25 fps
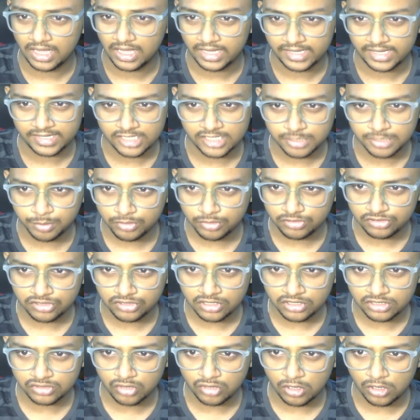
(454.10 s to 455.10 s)
his position
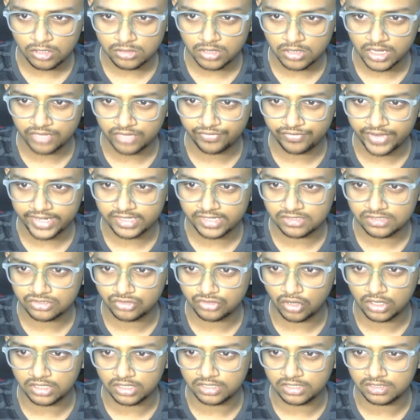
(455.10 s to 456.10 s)
is also like very
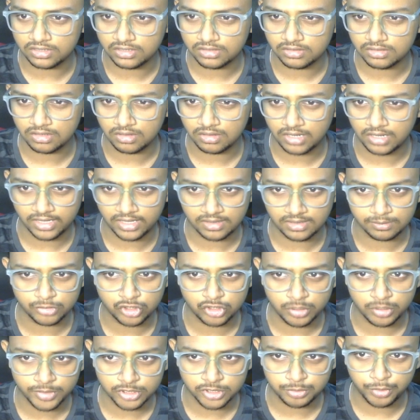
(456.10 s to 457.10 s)
solid. Like the
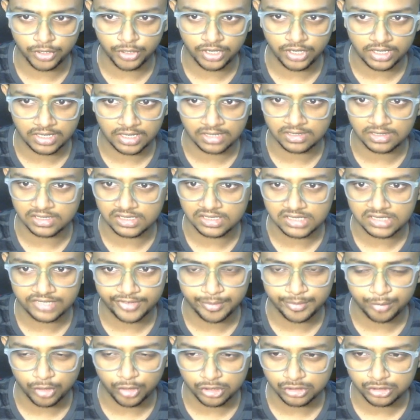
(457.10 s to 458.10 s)
bishop is protecting the
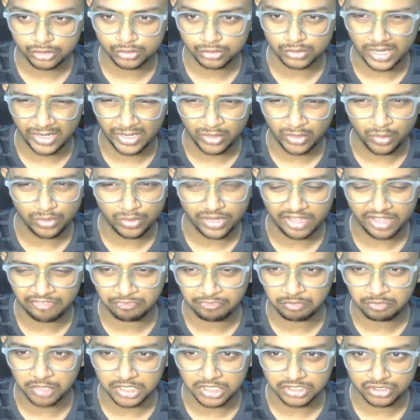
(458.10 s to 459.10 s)
d7 pawn, so I don't have
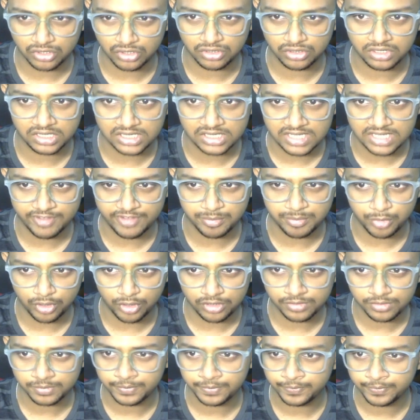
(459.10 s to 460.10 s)
much on the d7 pawn,
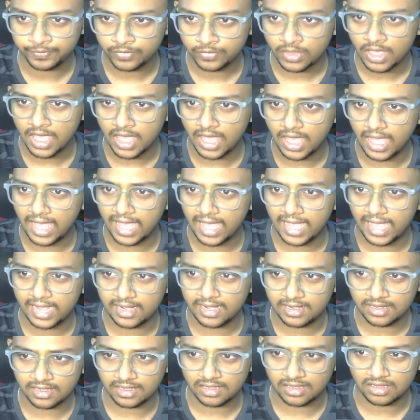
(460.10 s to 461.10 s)

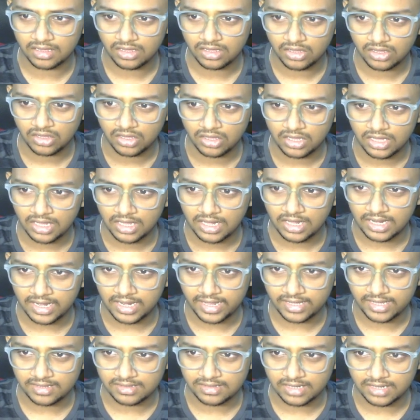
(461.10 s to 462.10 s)
and
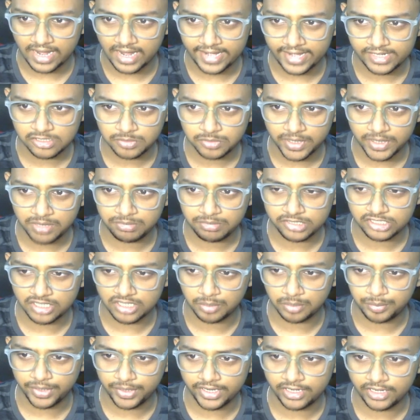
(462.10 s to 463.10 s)
like the knights might be
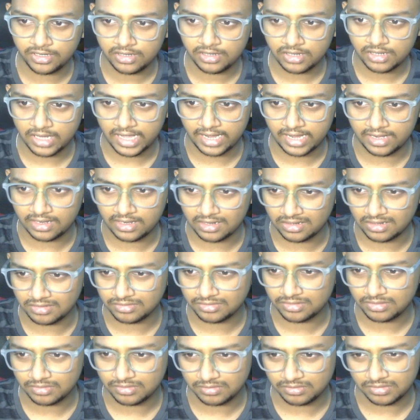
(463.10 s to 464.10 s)
jumping in and
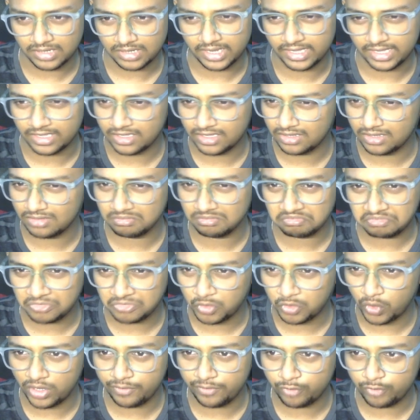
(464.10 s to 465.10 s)
like
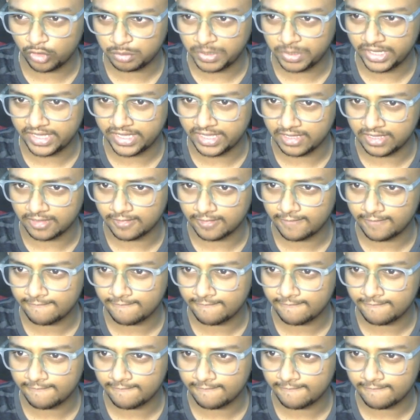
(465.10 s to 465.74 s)
going for my king.